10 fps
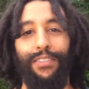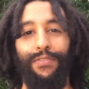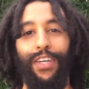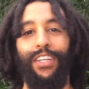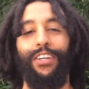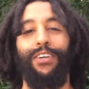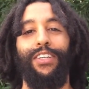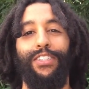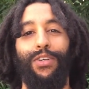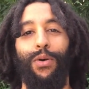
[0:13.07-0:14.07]
video
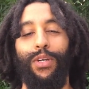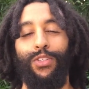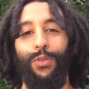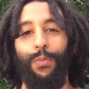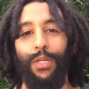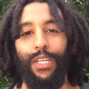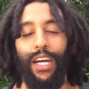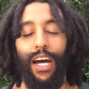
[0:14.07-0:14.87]
is going to be